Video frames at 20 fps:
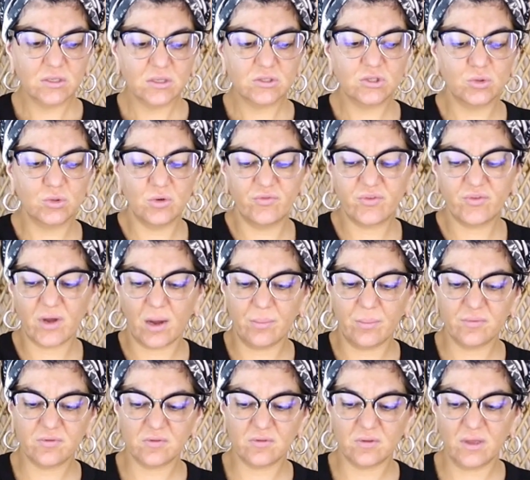2 of
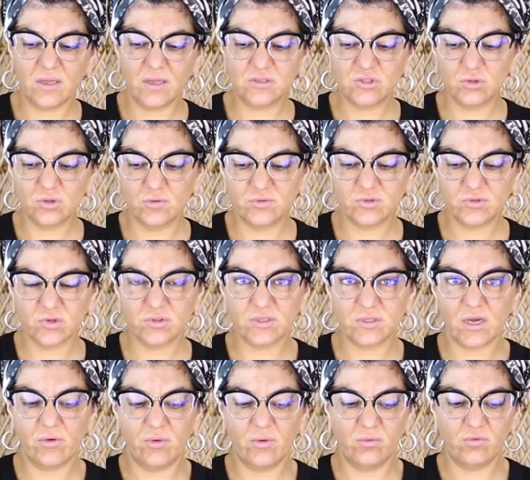Cups and 2 of Swords
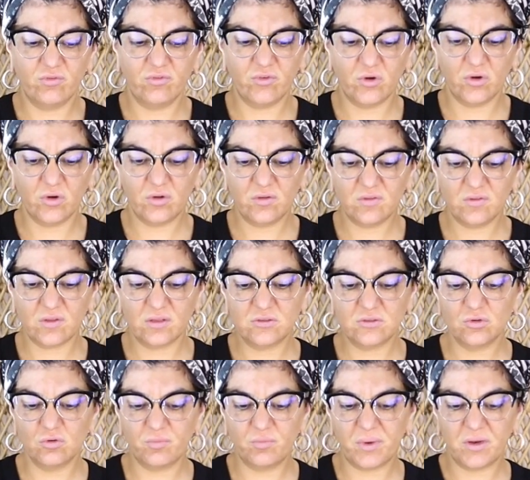are in reverse, and
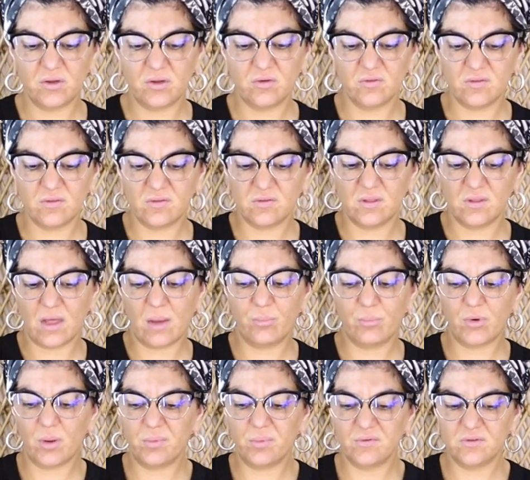2 of Pentacles is in the
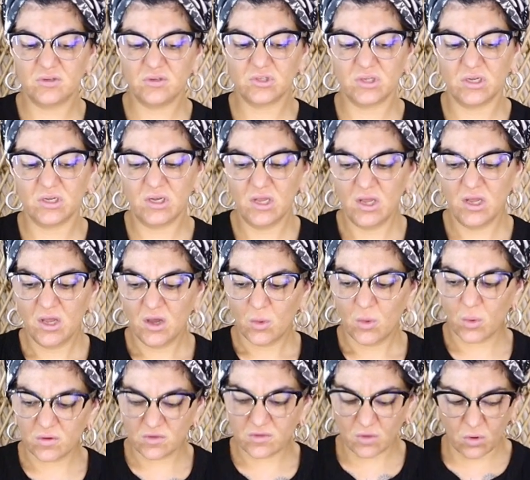upright position.
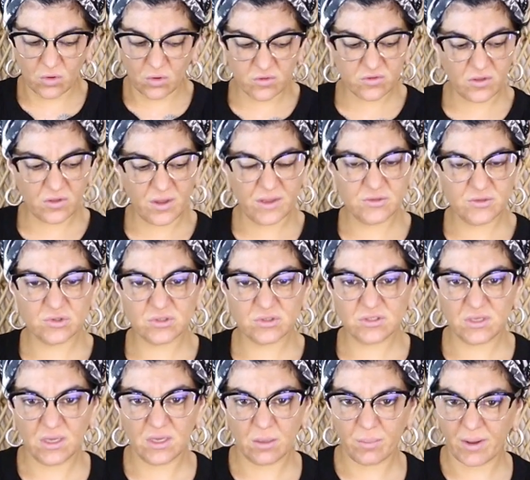What's also
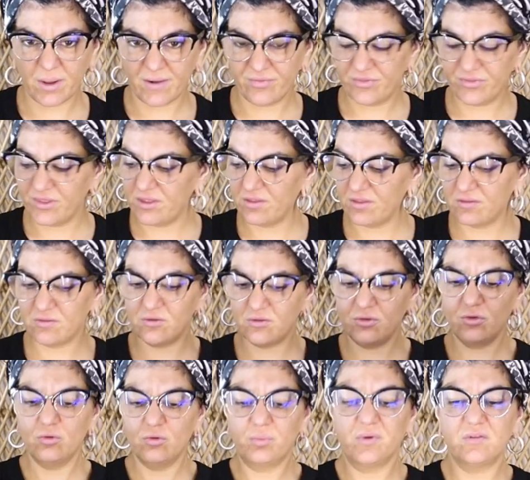interesting about these
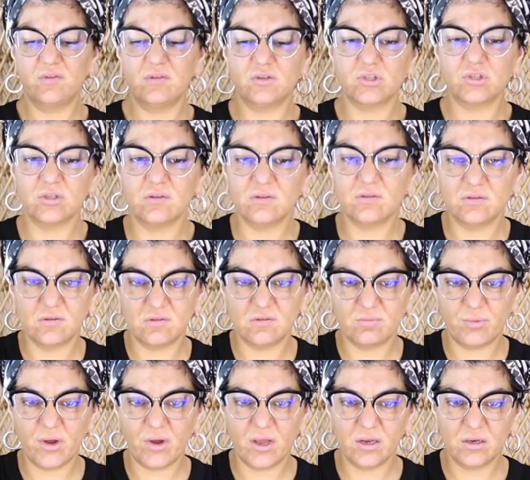two positions in the
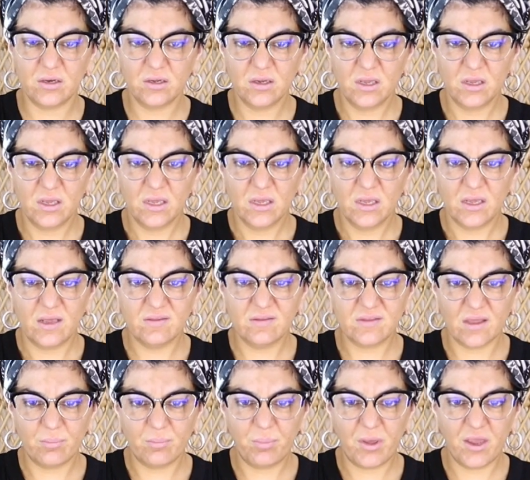spread is
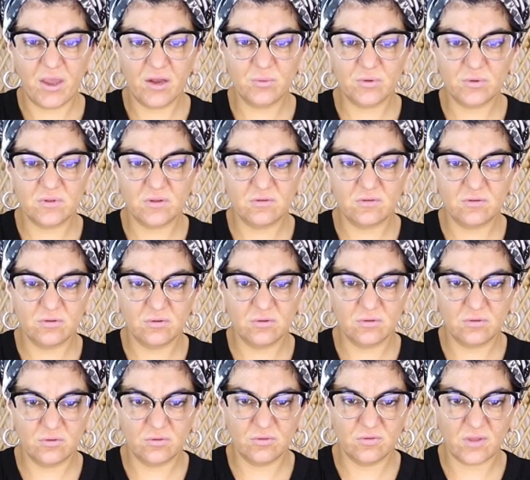that paired with the two
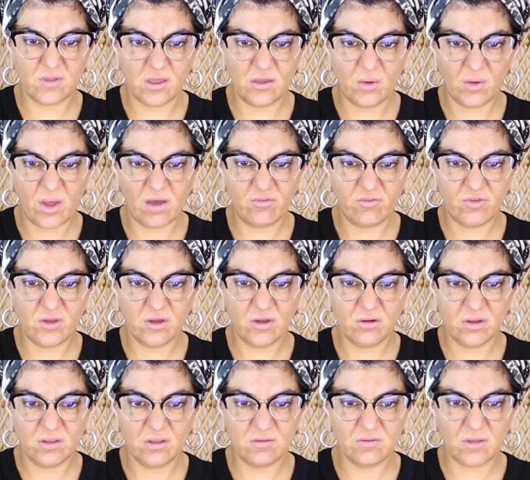twos that you have
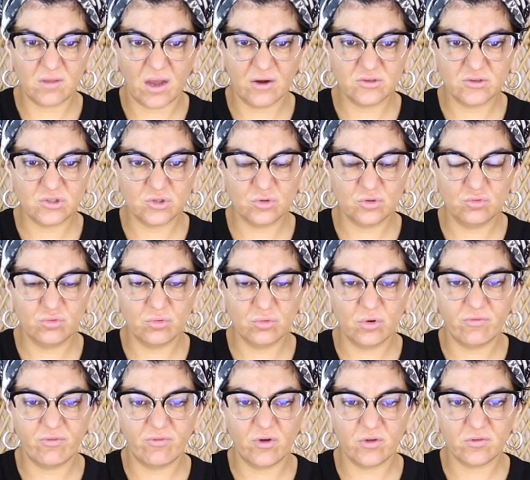here are two
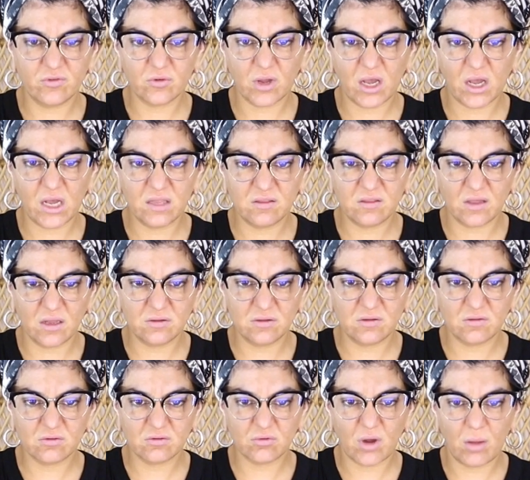reverse cards that
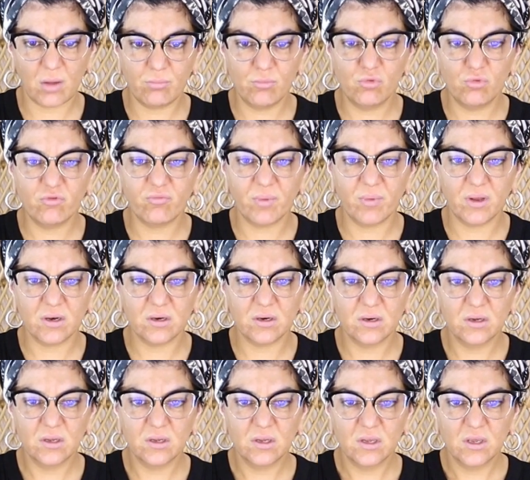describe movement.
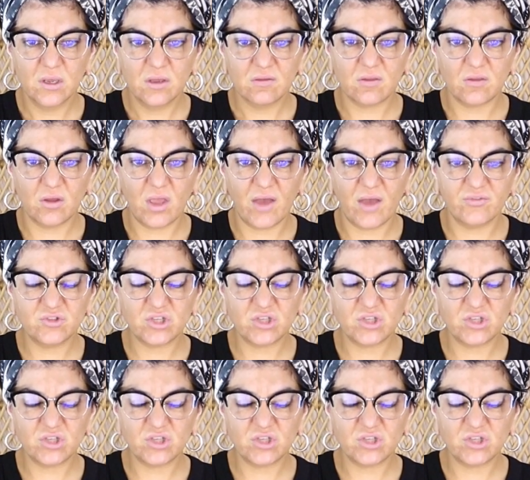So you have